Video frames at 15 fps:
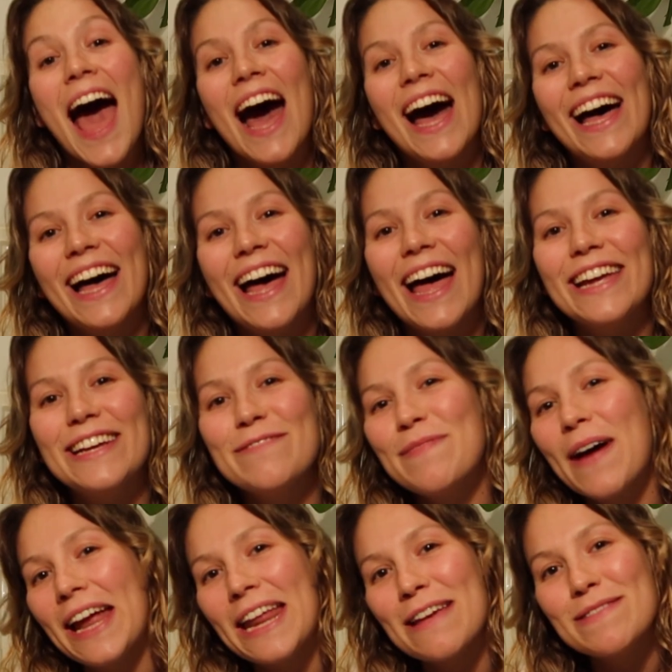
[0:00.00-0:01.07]
Hi,
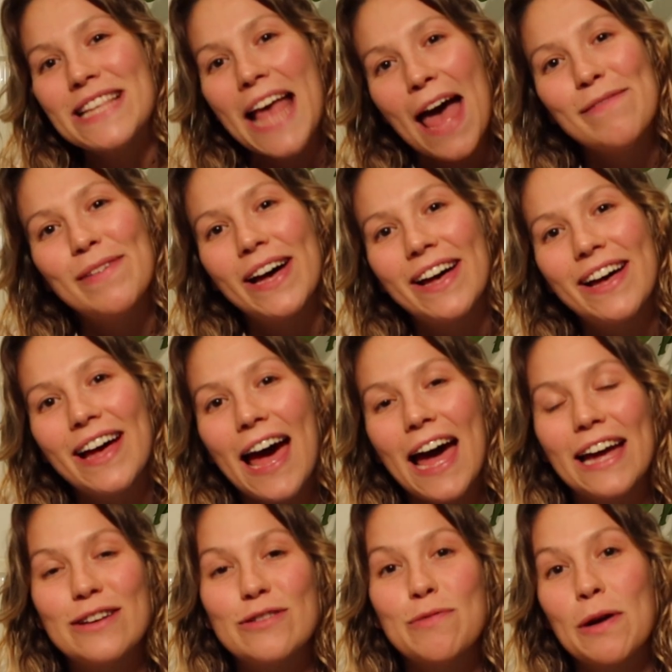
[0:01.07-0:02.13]
my name is Emma
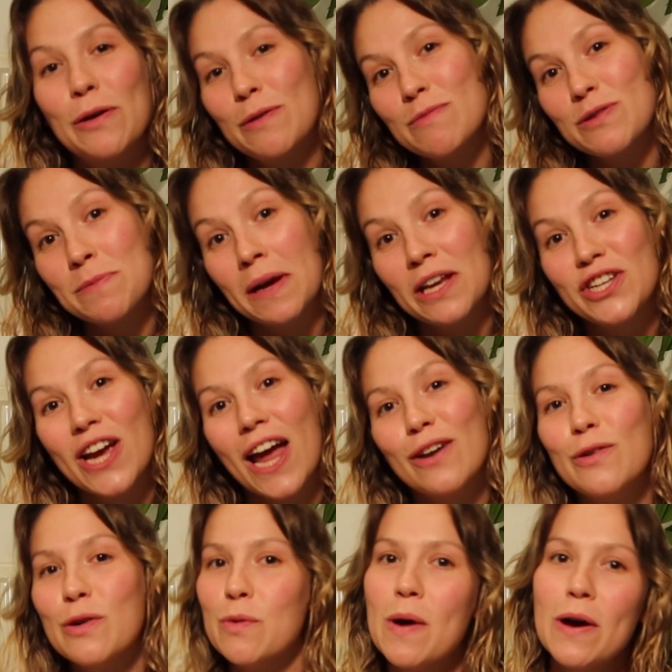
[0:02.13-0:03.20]
and welcome to my
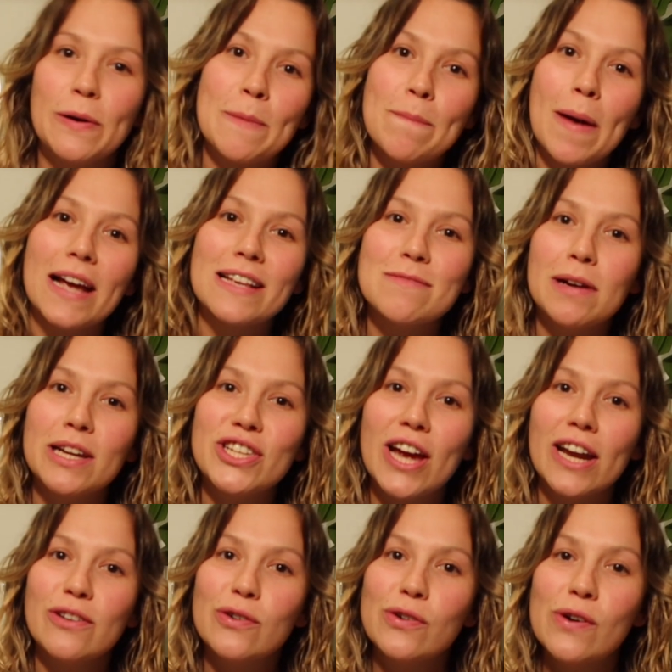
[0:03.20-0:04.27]
channel, or welcome back to my
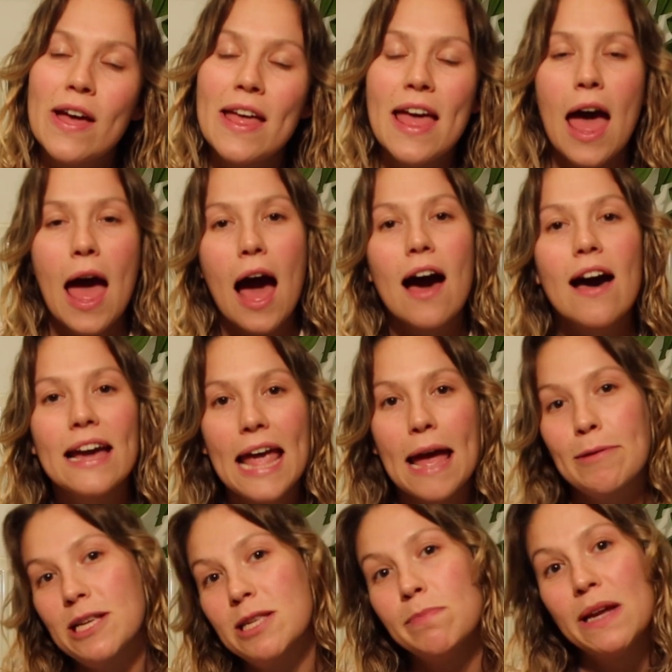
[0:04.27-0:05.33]
channel. I am
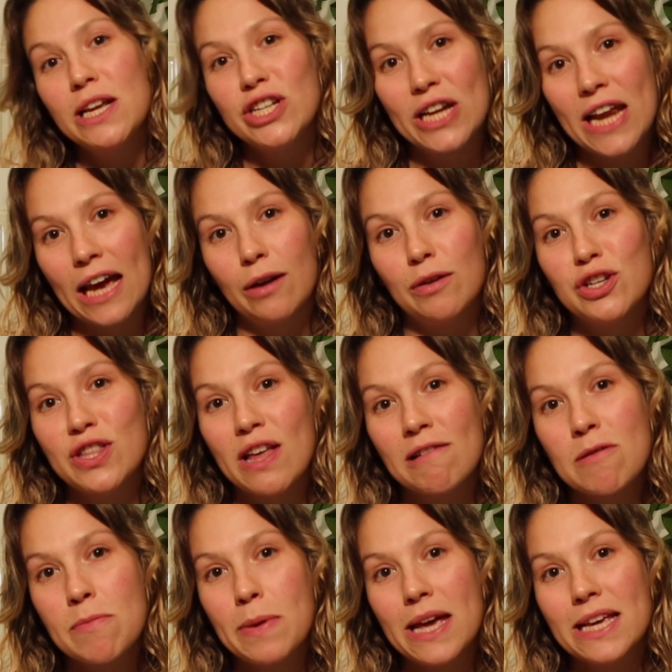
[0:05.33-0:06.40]
a speech and language
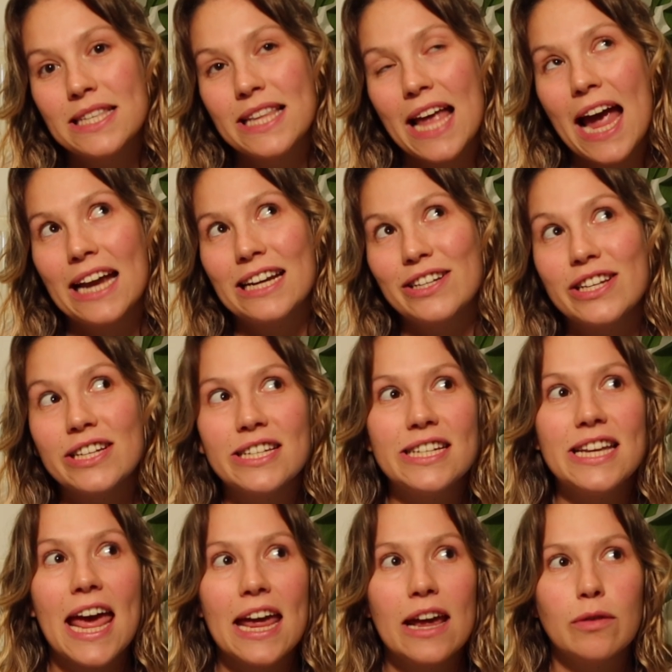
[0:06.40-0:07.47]
therapist and
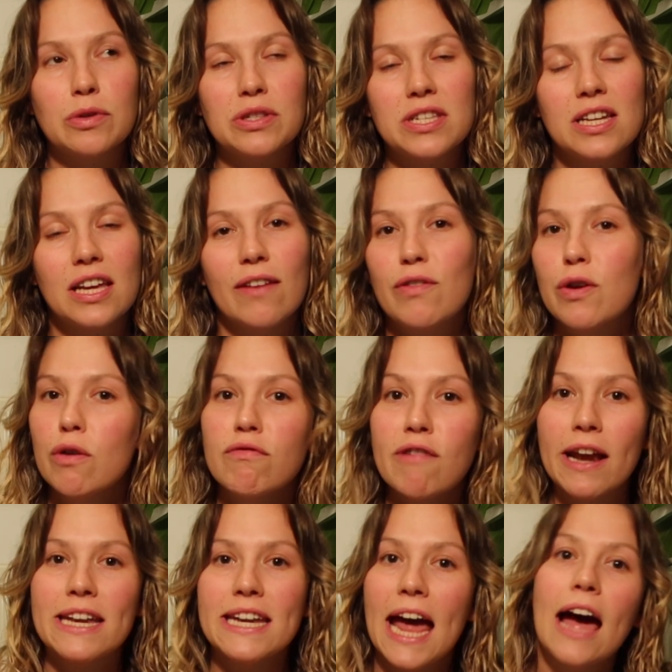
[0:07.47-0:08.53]
today I wanted to give you a
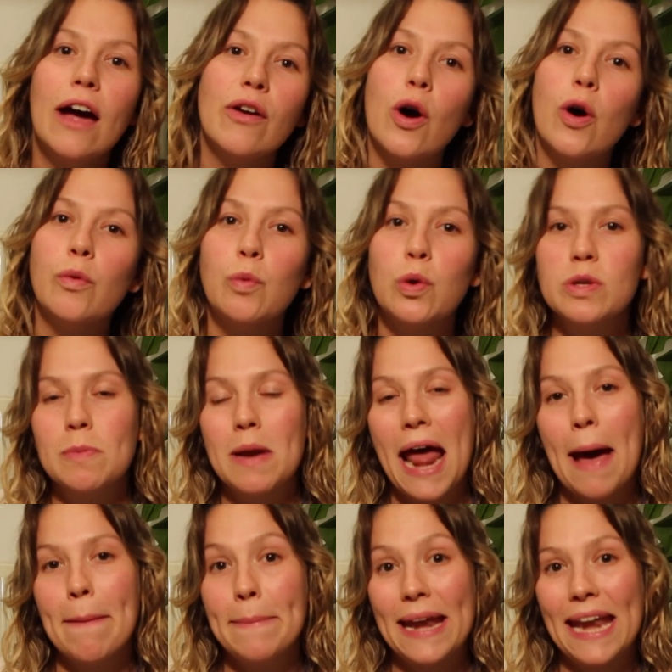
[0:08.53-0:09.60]
rundown on what's been
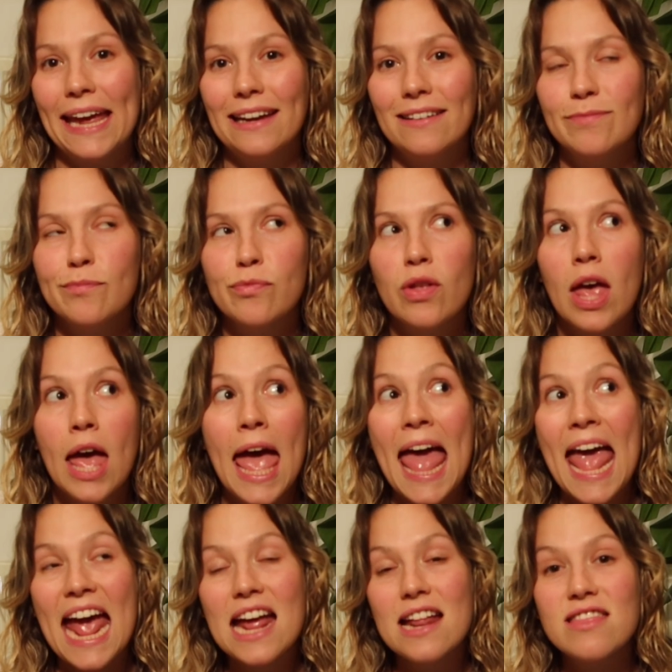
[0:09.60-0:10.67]
happening.
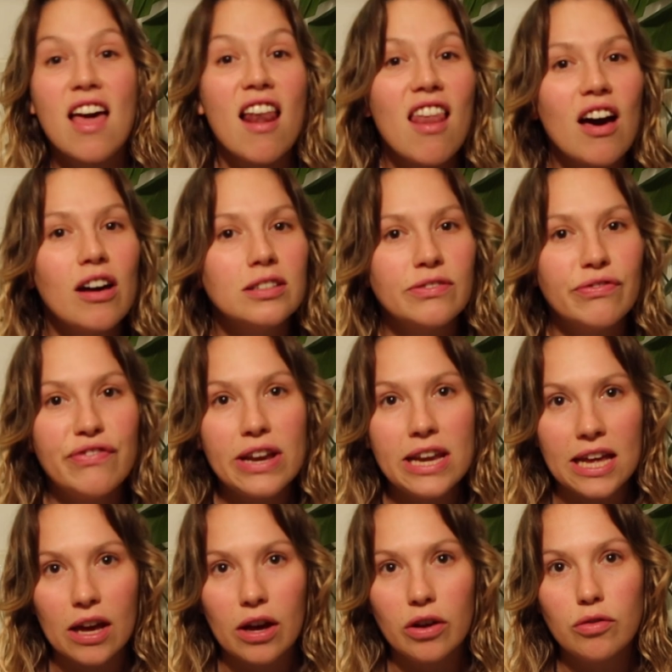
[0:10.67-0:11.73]
In the last
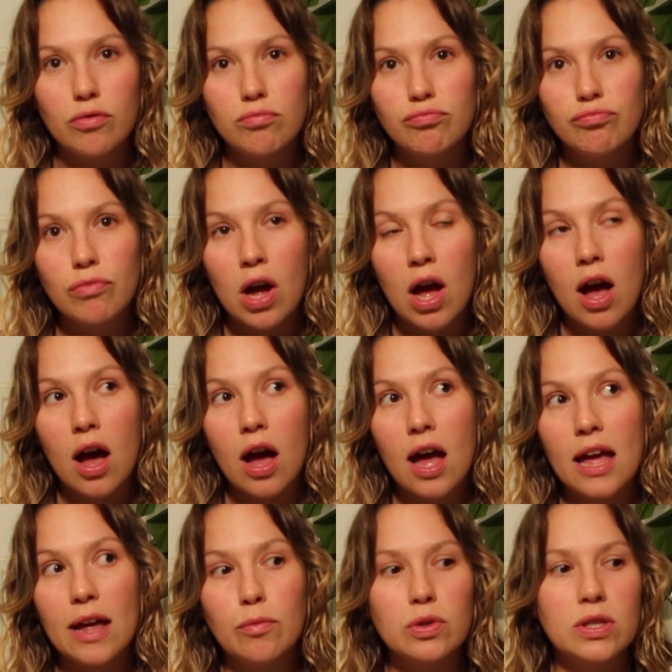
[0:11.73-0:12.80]
video,
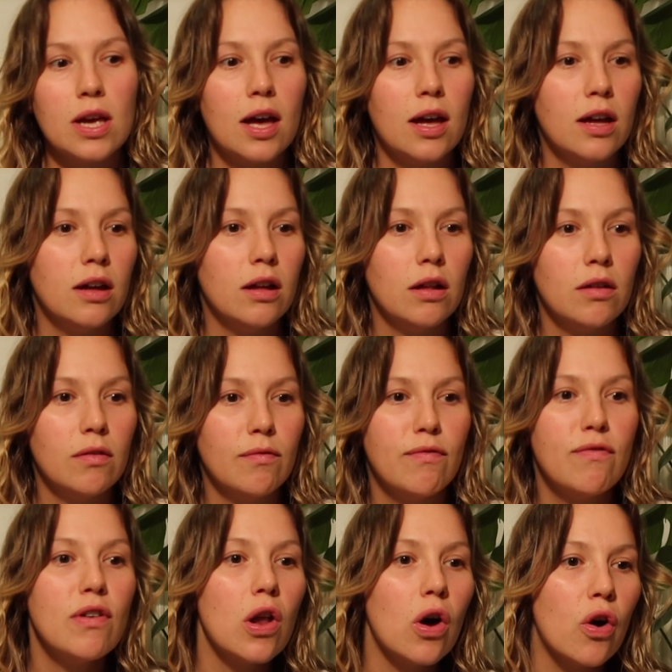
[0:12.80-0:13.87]
it was a
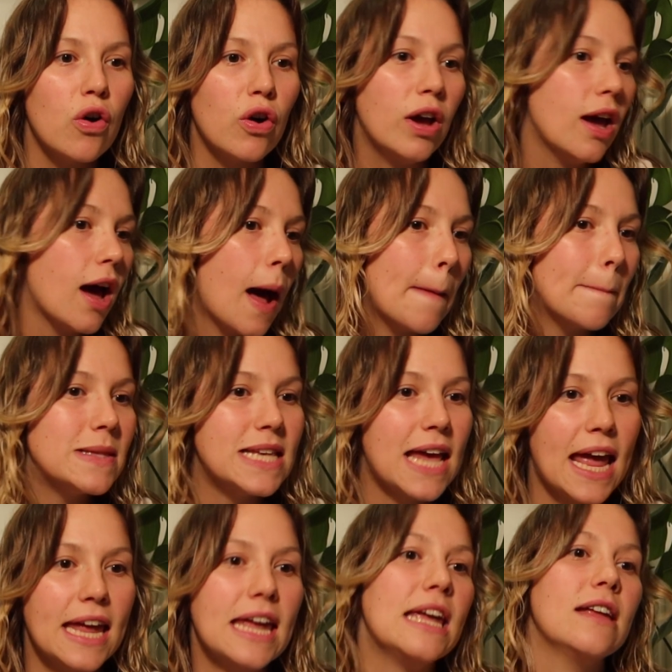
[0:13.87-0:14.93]
vlog
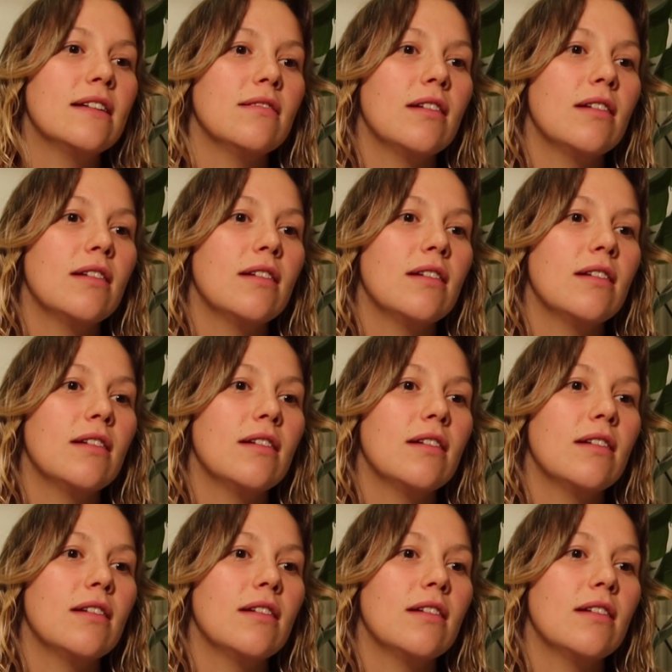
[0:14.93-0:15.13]
update,